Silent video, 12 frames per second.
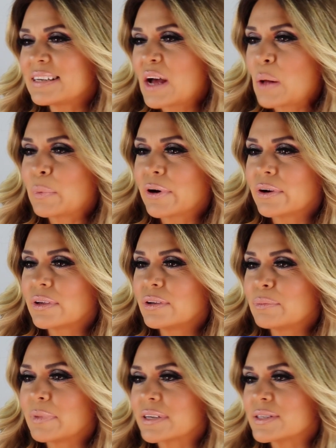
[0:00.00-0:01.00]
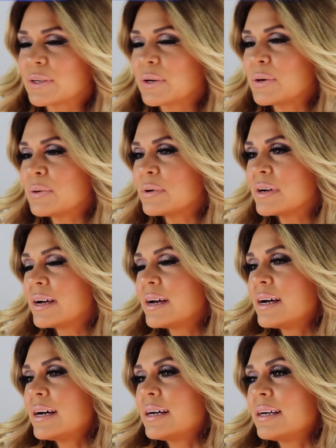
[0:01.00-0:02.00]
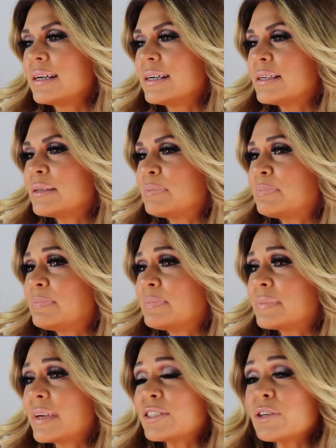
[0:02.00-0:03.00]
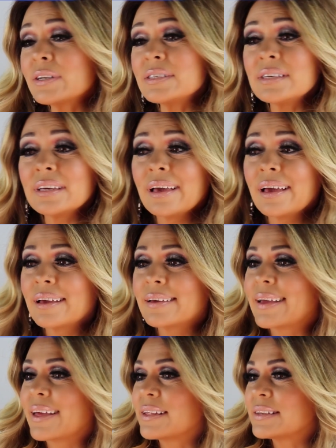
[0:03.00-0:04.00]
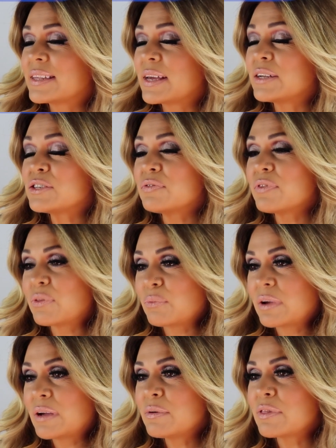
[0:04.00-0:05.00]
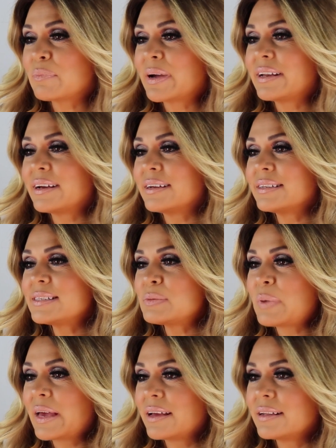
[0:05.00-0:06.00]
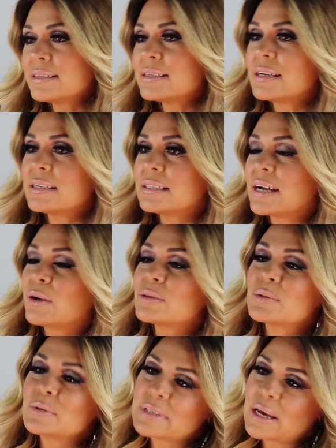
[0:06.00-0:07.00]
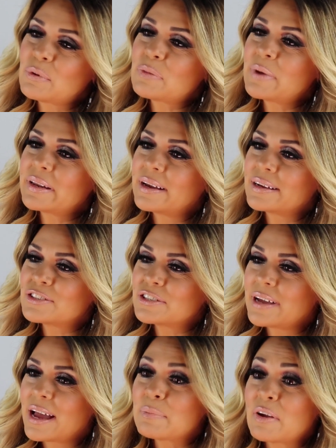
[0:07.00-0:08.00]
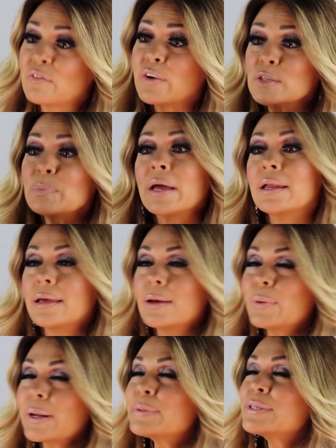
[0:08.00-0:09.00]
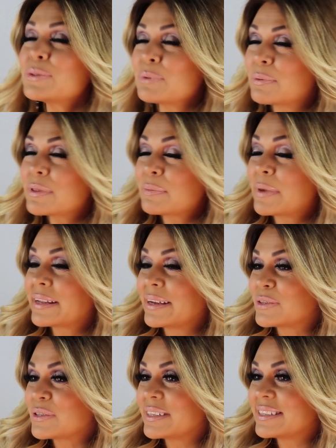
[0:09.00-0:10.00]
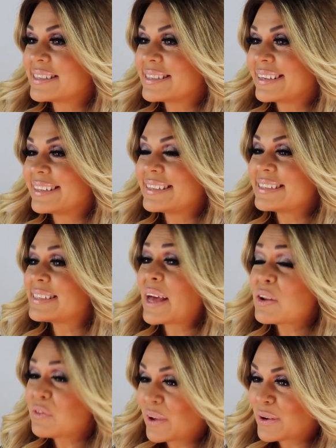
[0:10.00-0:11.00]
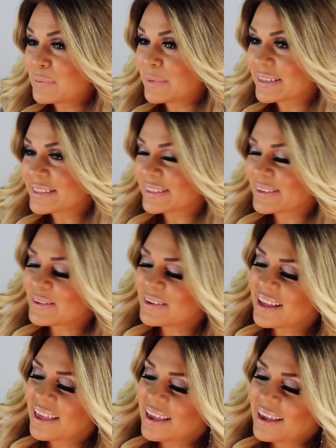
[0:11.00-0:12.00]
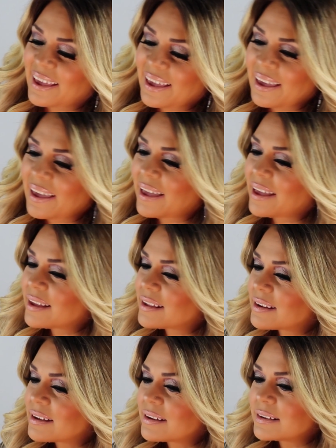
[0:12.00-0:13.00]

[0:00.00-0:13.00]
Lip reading: in Albuquerque, New Mexico. I started singing at the age of 3 with my dad's band. I also sang with mariachi. I had my first paid gig when I was 3 with the mariachi in Santa Fe, New Mexico. And,